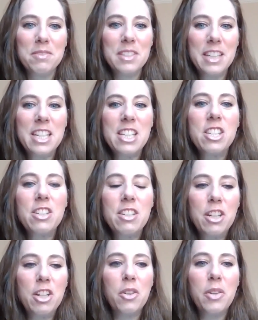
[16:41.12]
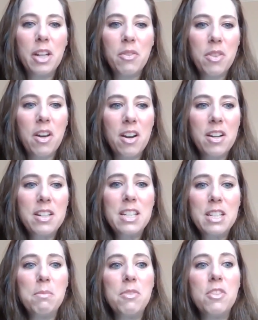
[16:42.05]
it's, like the
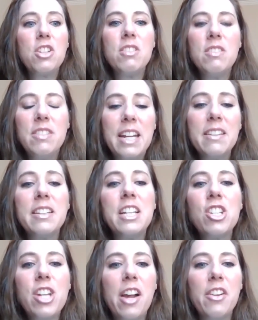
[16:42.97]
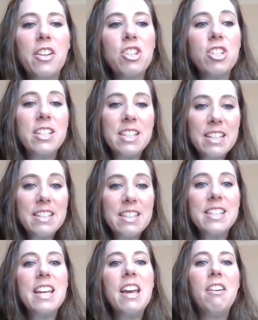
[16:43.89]
autism, the daily challenges,
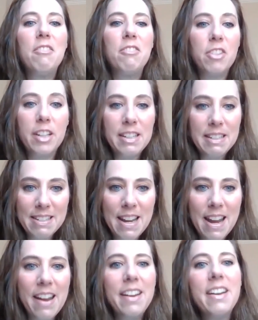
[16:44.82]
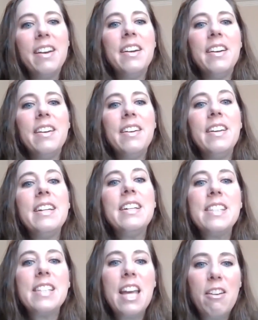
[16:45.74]
it's every day.
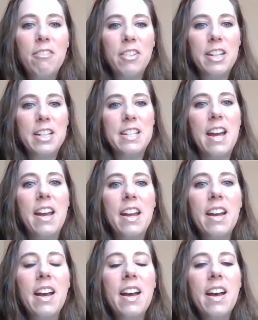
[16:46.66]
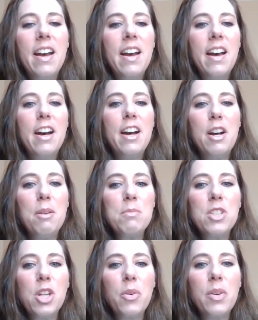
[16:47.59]
It's every day.
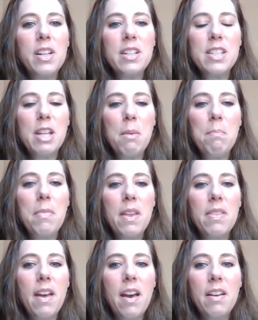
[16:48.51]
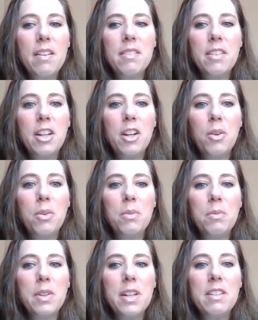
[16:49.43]
So it is something that,
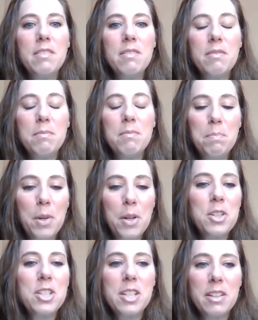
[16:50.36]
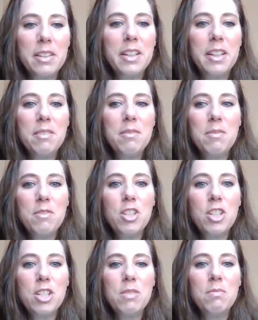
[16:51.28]
it personally
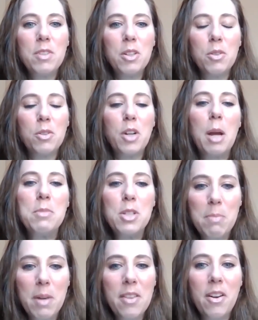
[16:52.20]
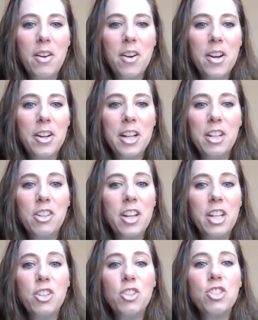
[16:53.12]
just, grabs you by the heart, and you're
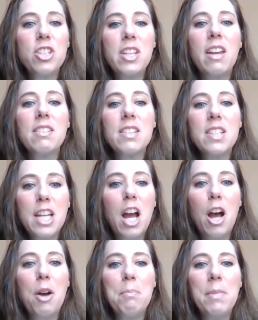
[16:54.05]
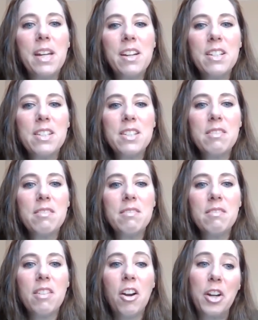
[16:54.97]
like, you just can't stop because
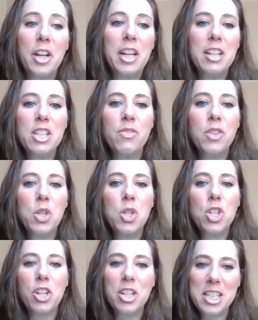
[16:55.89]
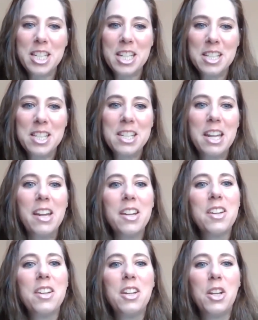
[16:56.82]
our kids' future is at
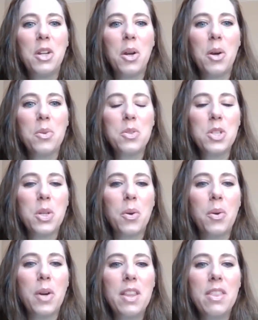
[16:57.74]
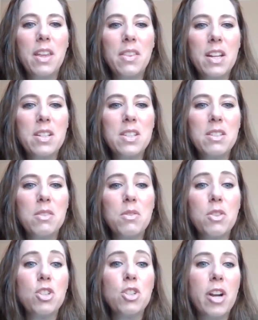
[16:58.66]
stake, so I think that's
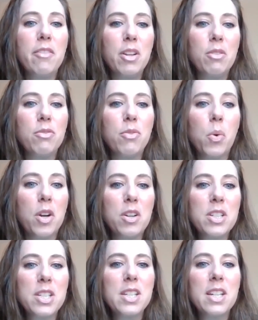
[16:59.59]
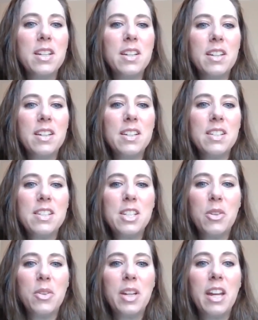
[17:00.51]
the driving force. It's,
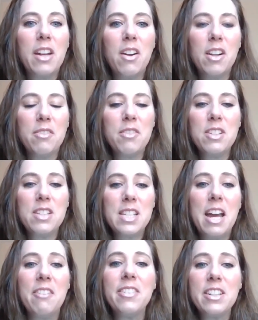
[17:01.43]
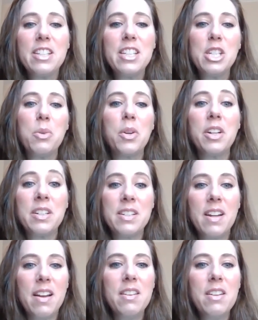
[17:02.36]
get all of this advocacy work
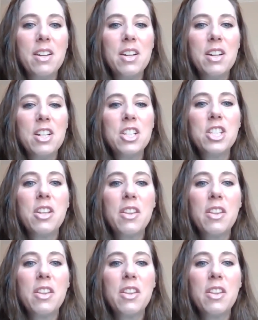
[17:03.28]
done so